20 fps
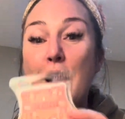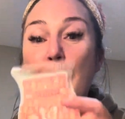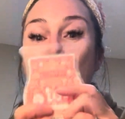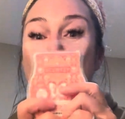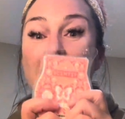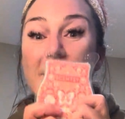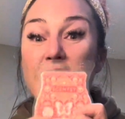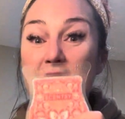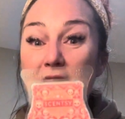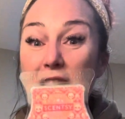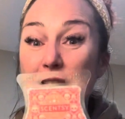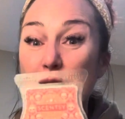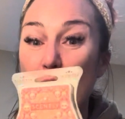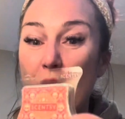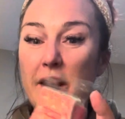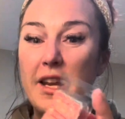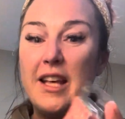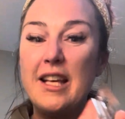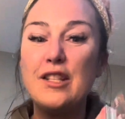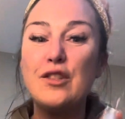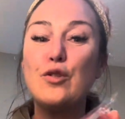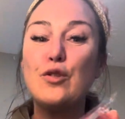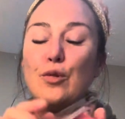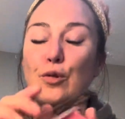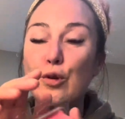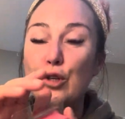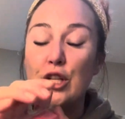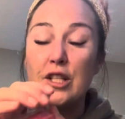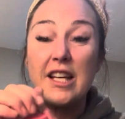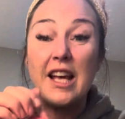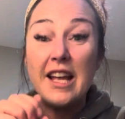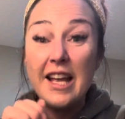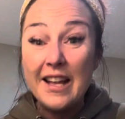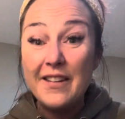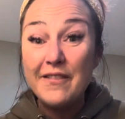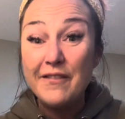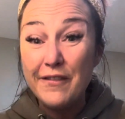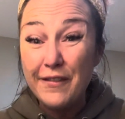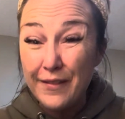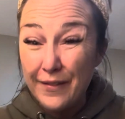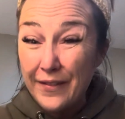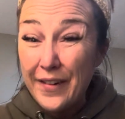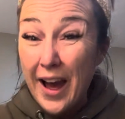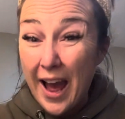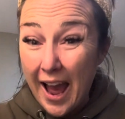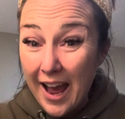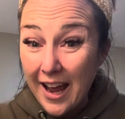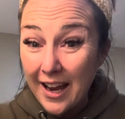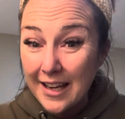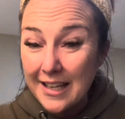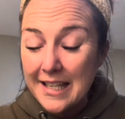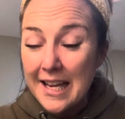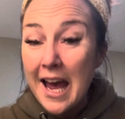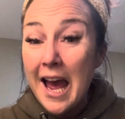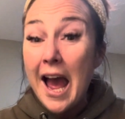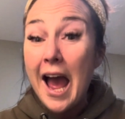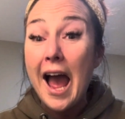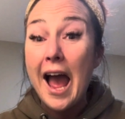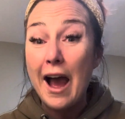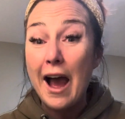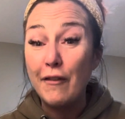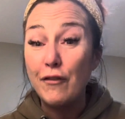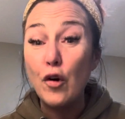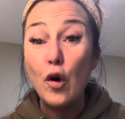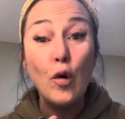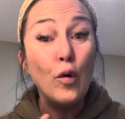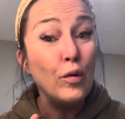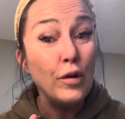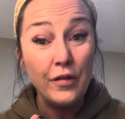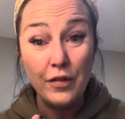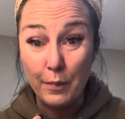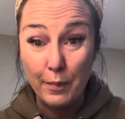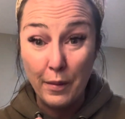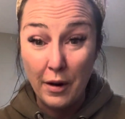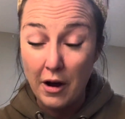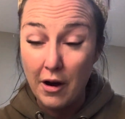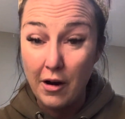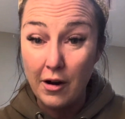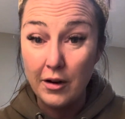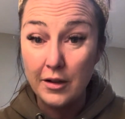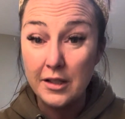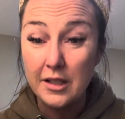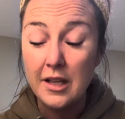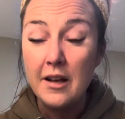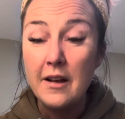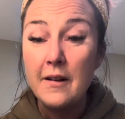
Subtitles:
But this one is gorgeous. In fact, out of all of the bars,